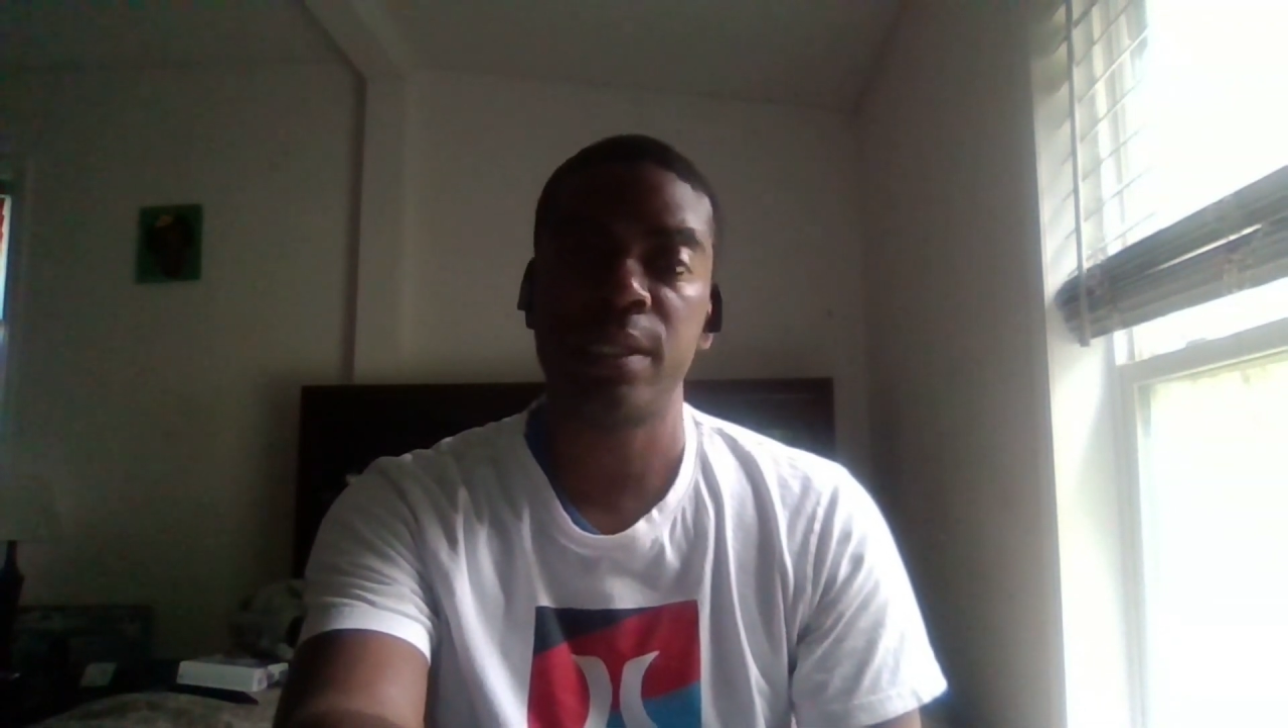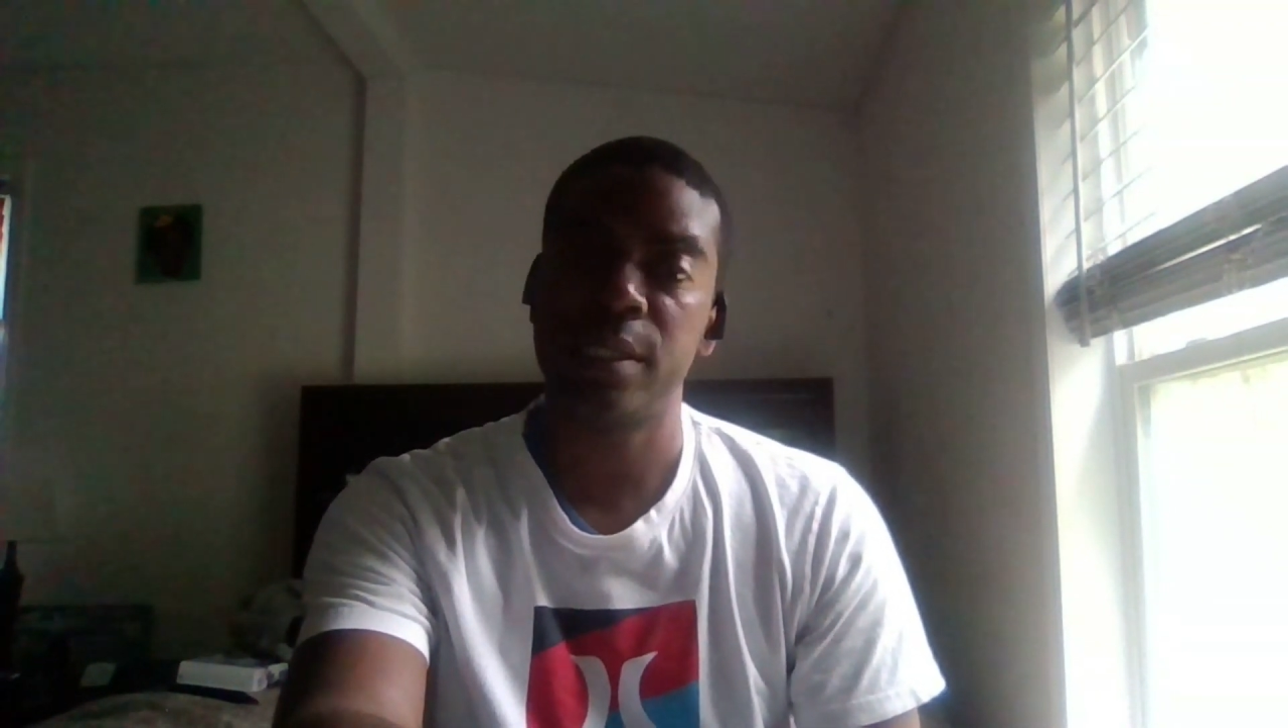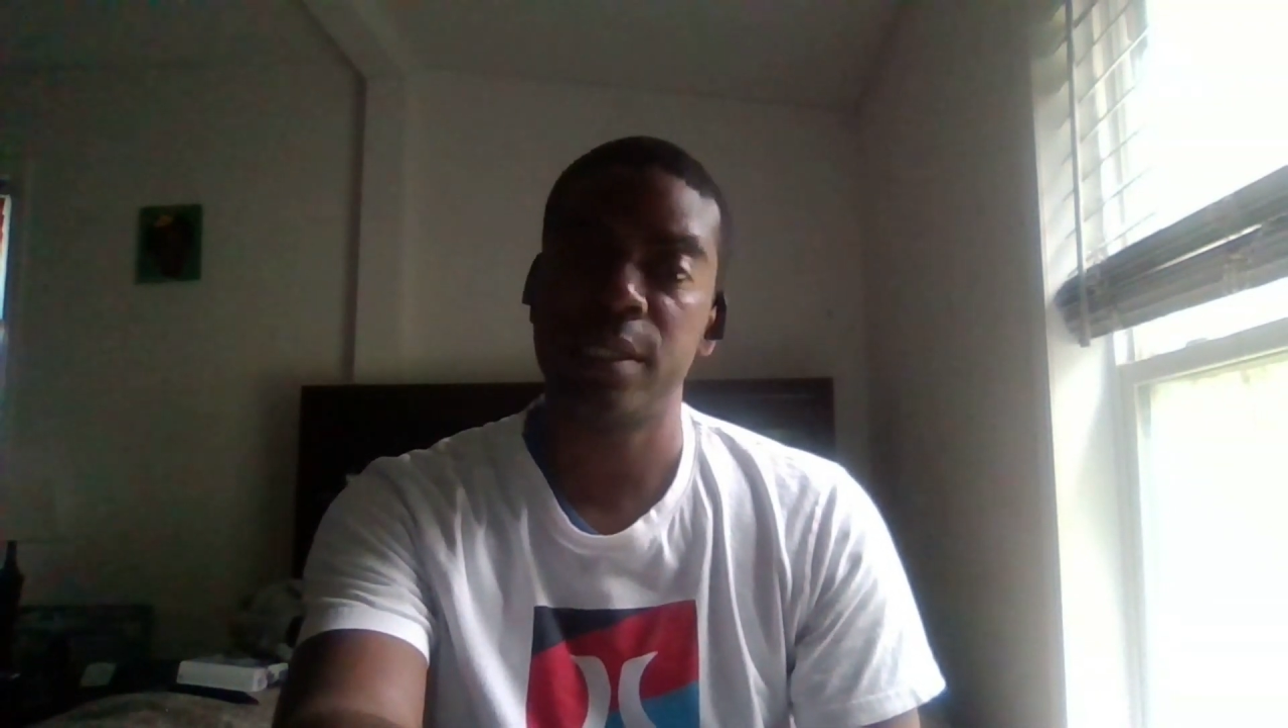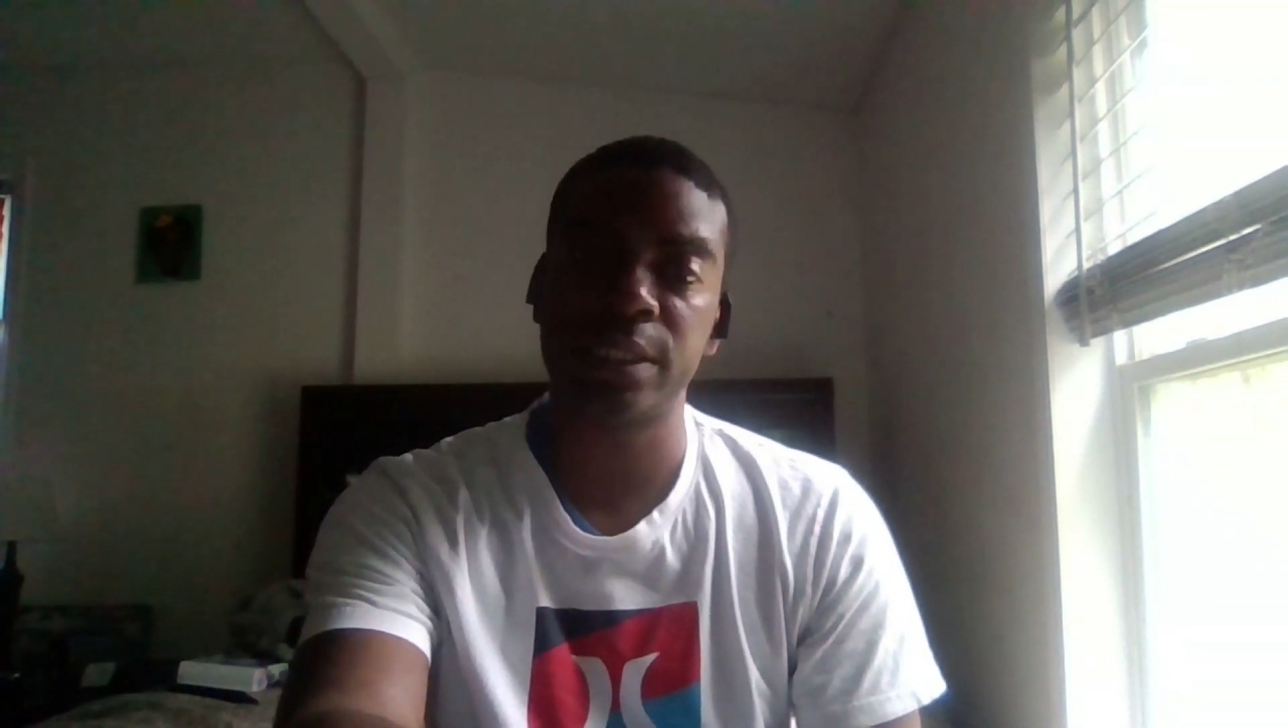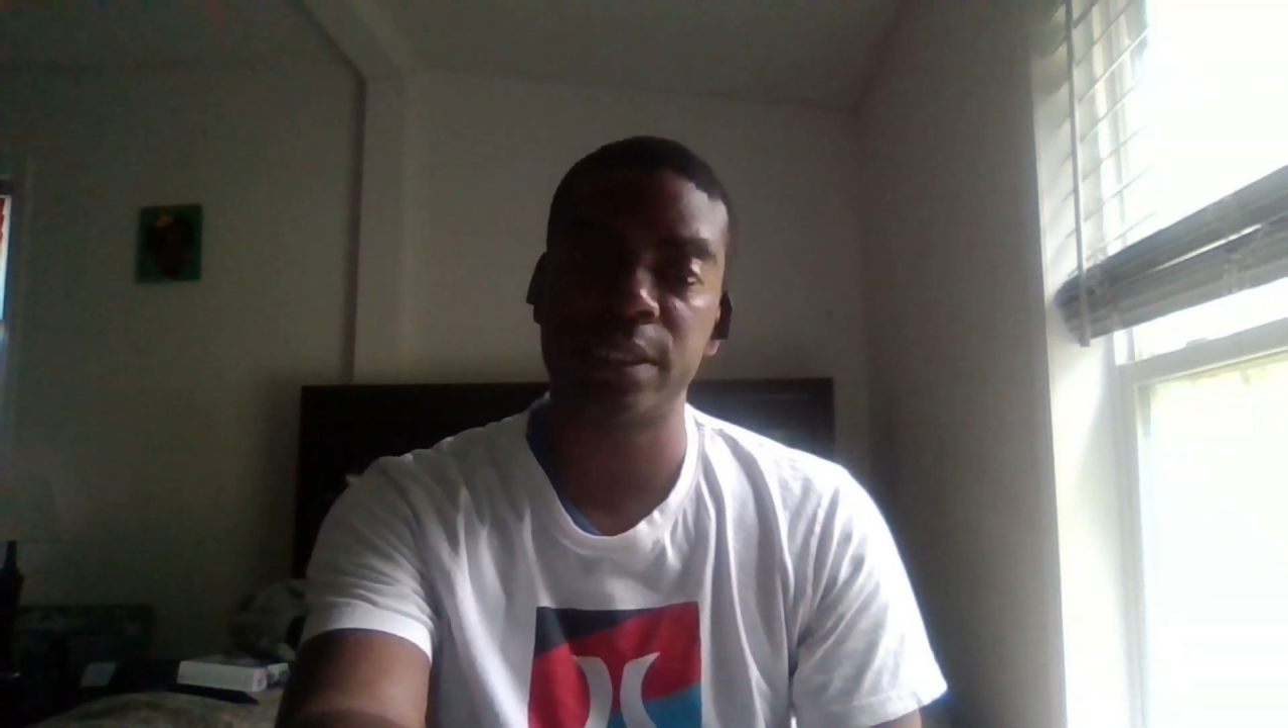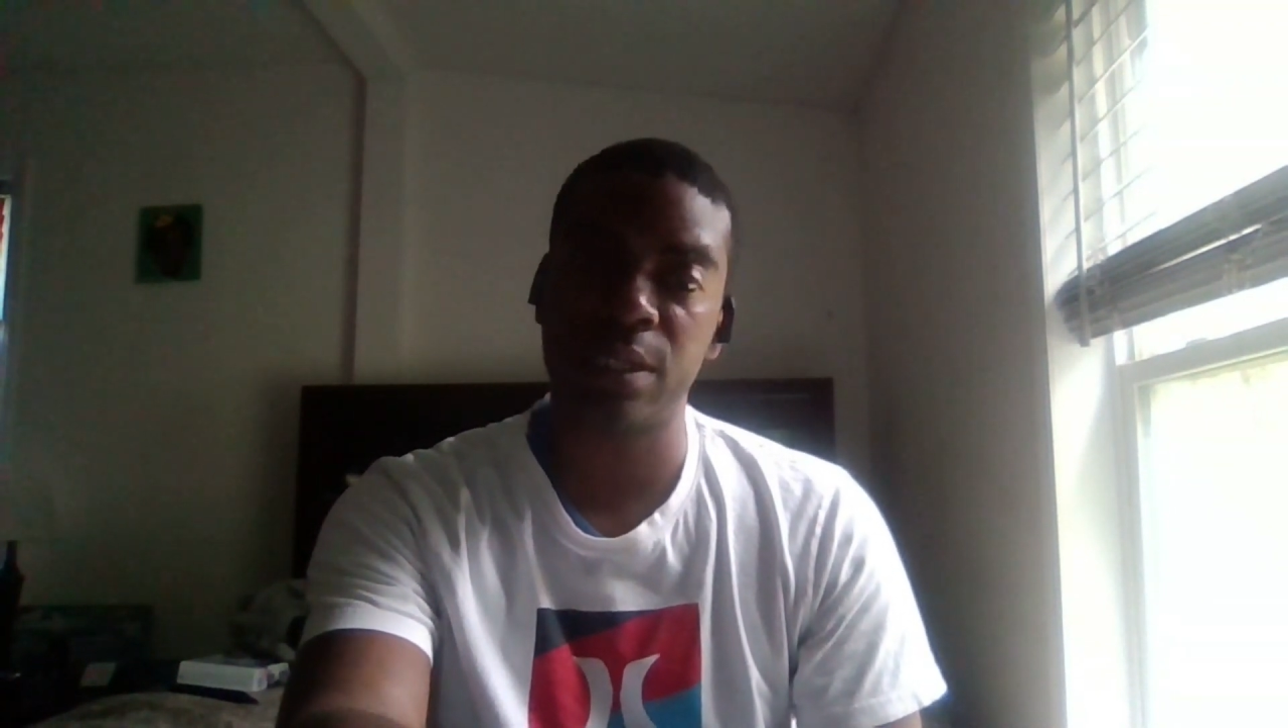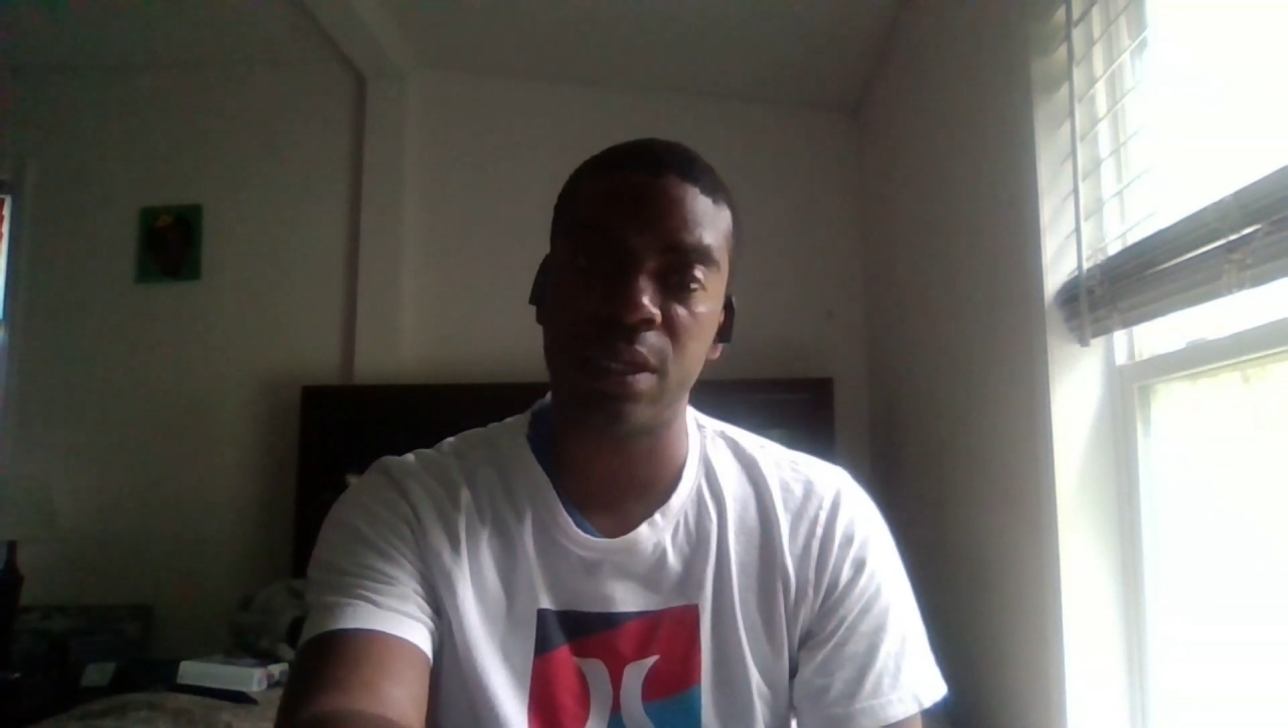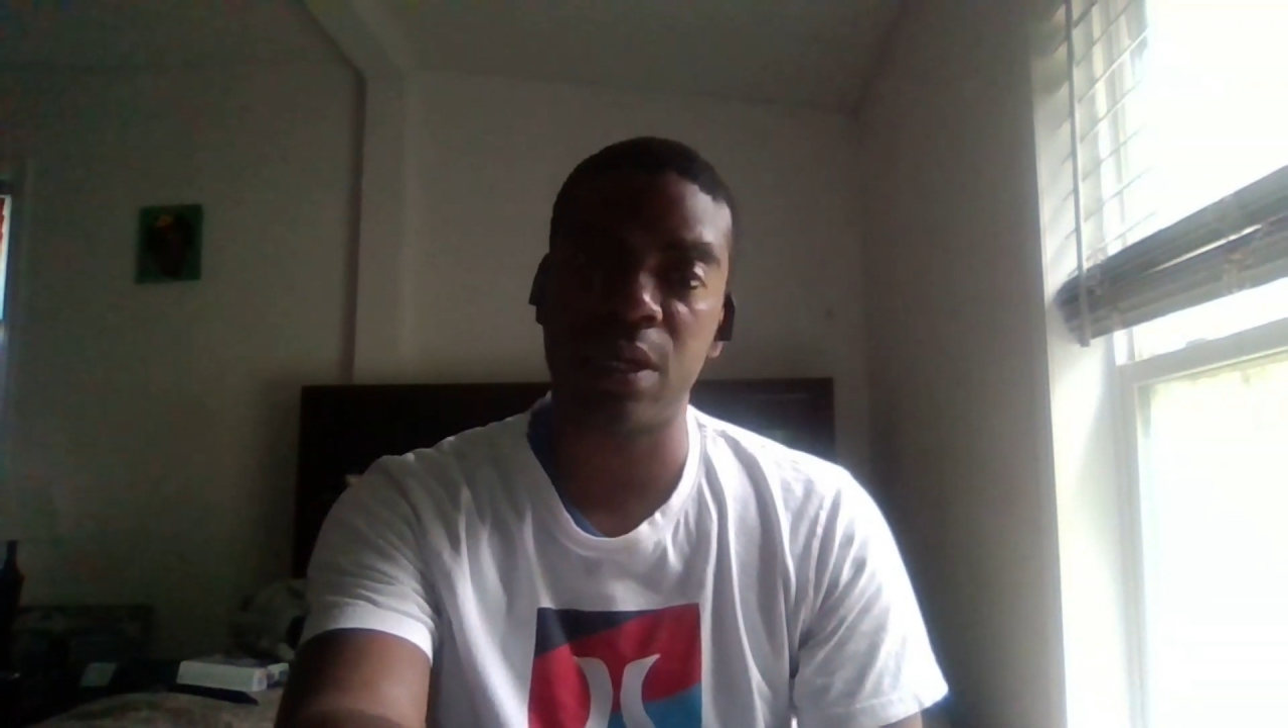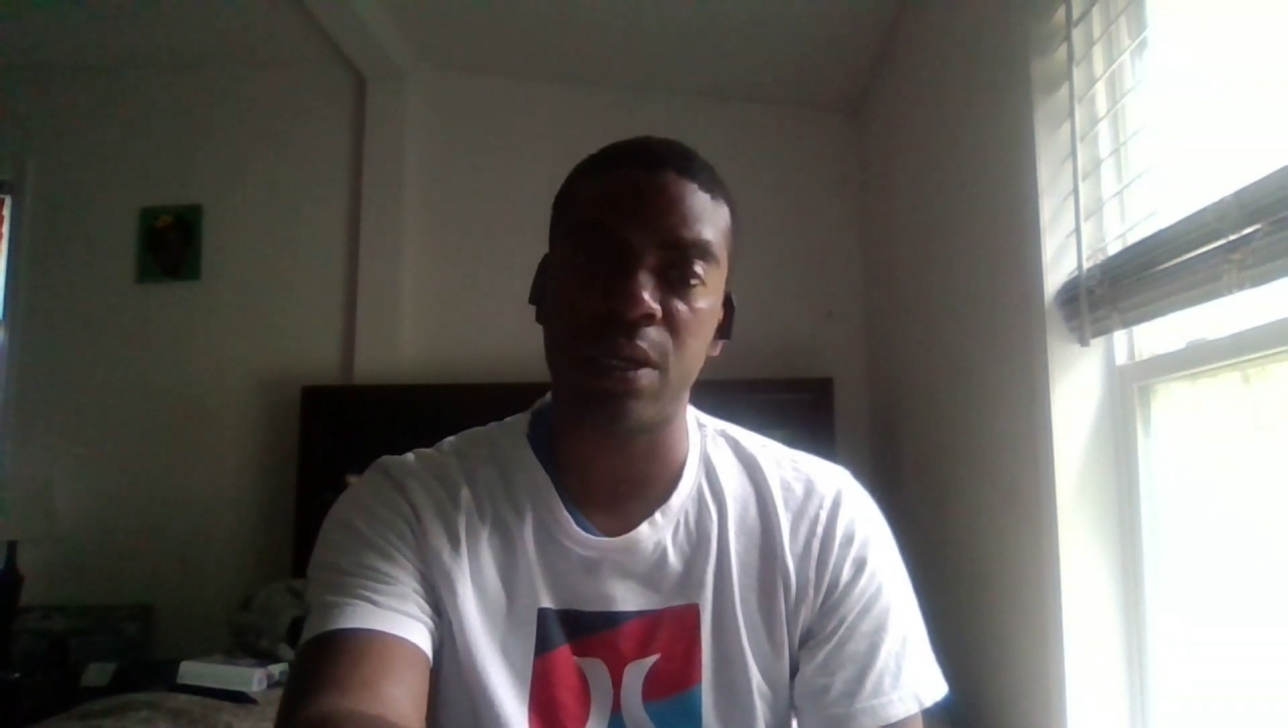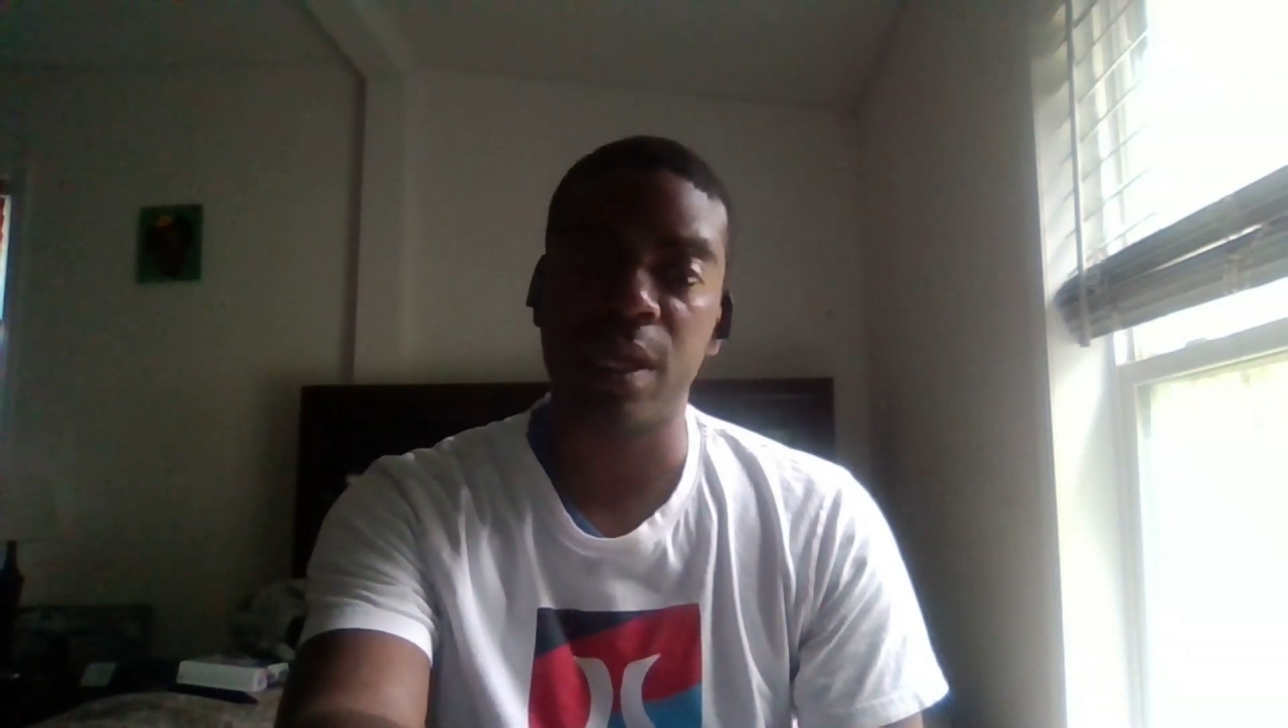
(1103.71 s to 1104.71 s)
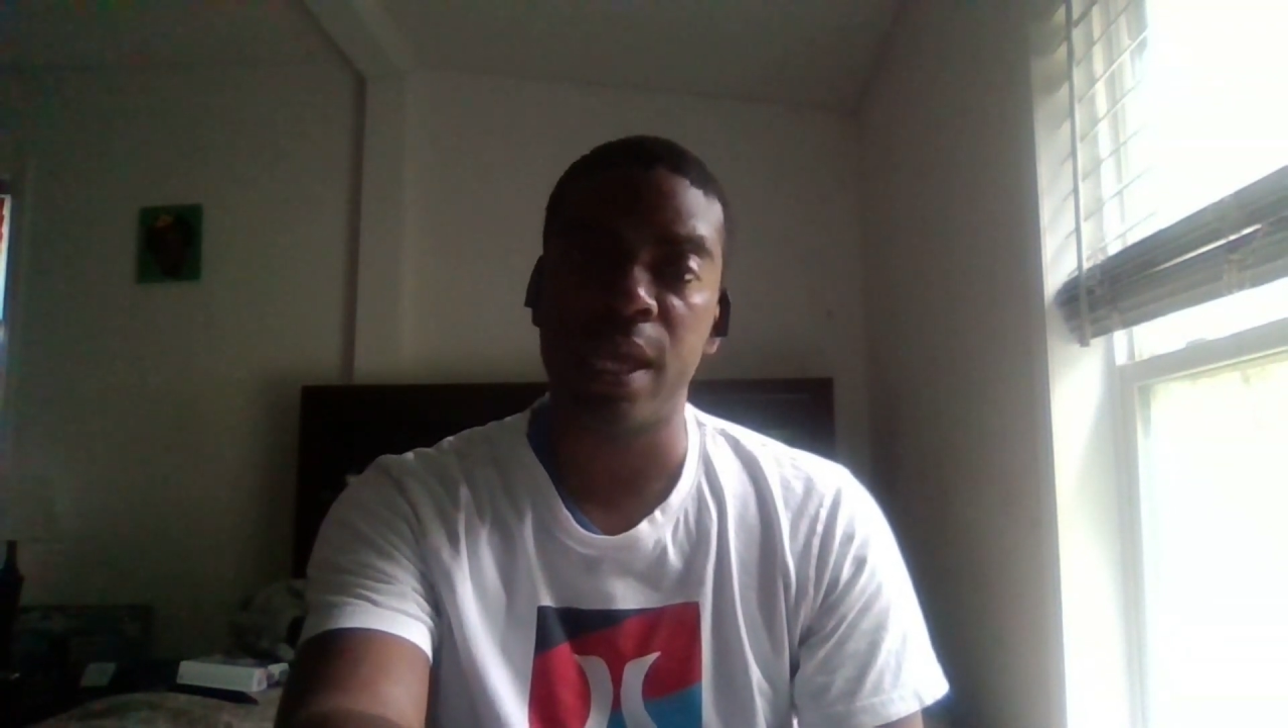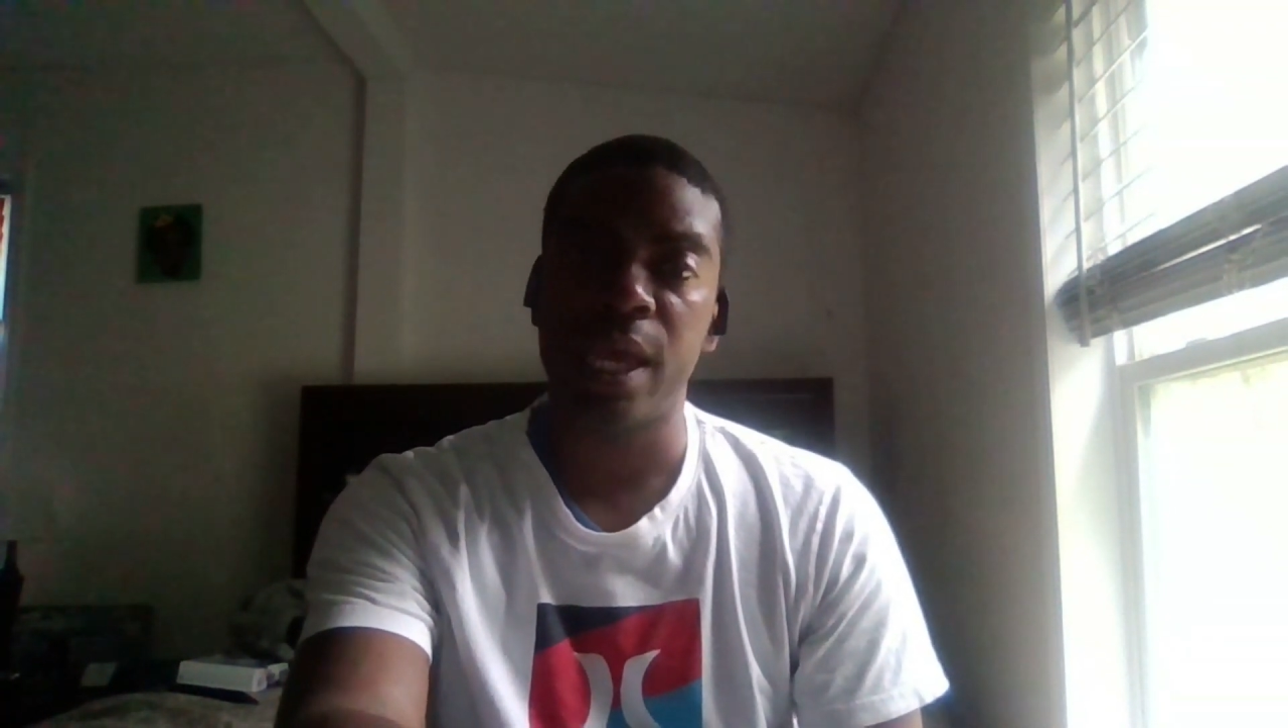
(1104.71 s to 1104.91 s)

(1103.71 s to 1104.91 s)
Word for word: Yes, they are.